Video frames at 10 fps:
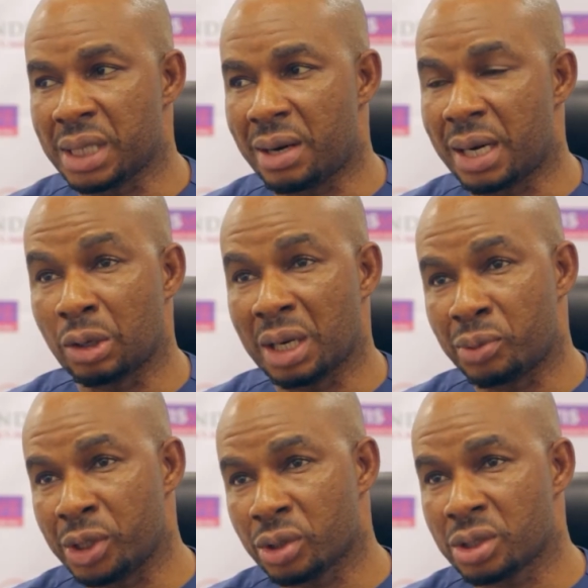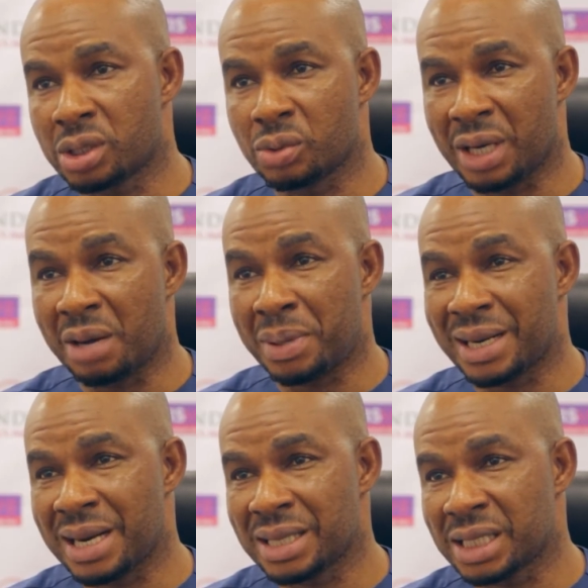our collaborators, with our
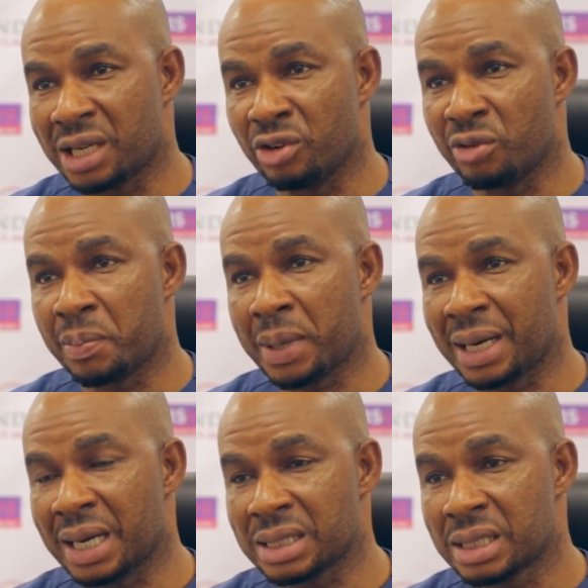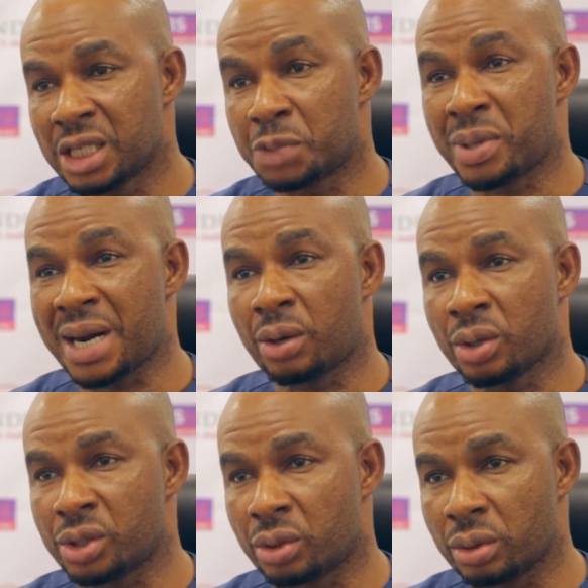partners, our development partners spread
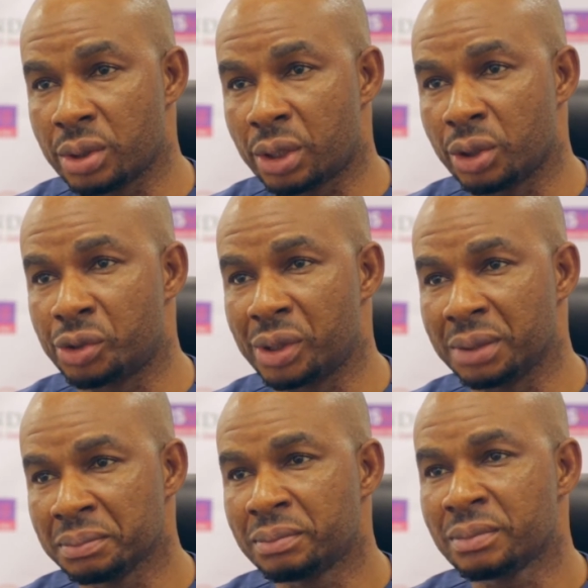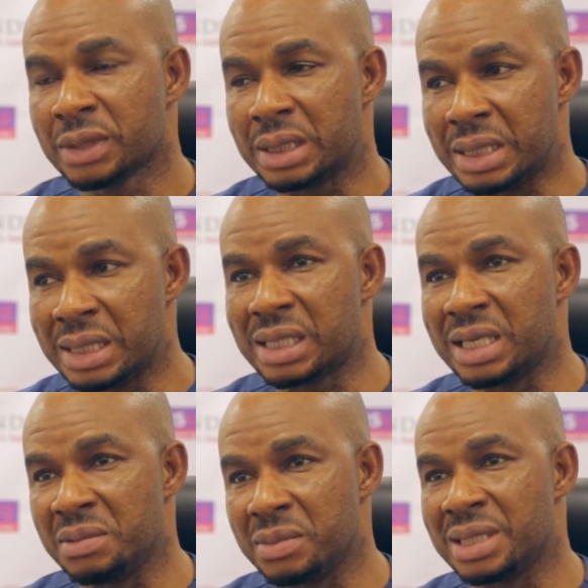across the country, this
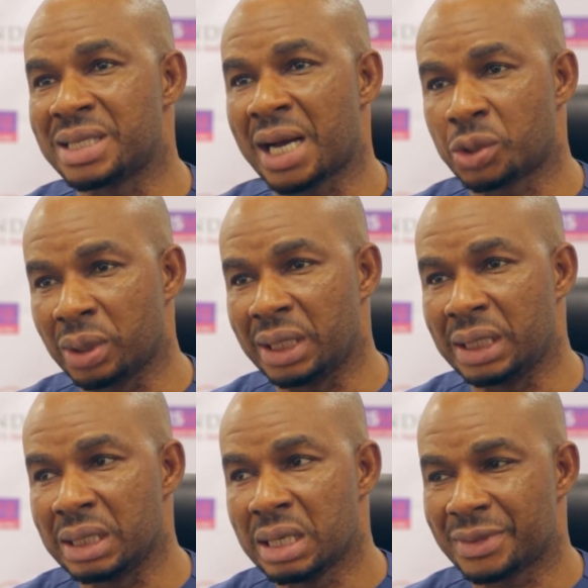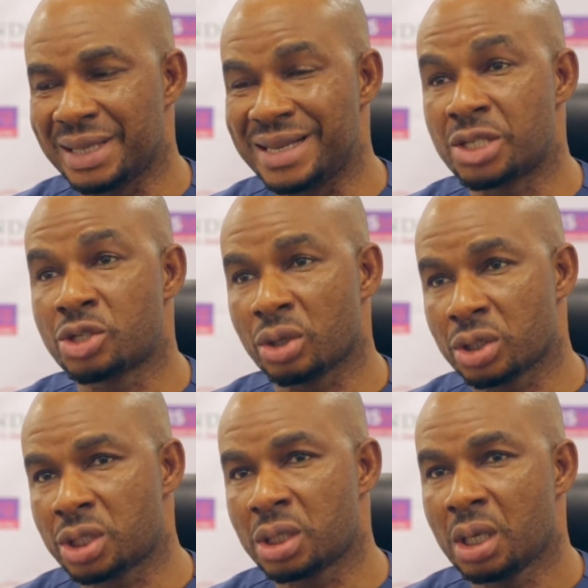scheme is actually a
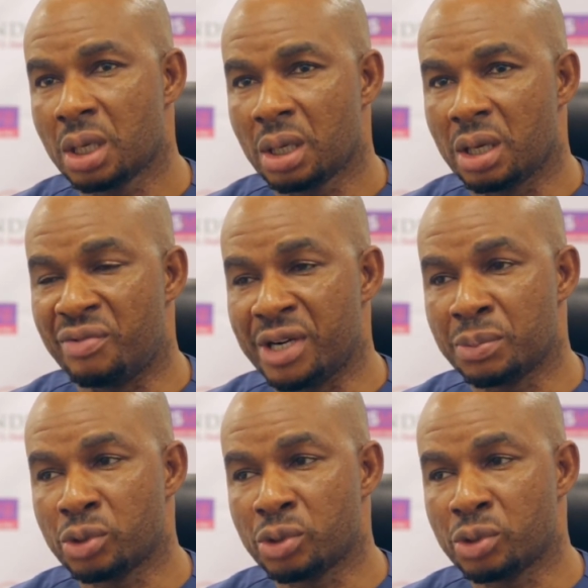veritable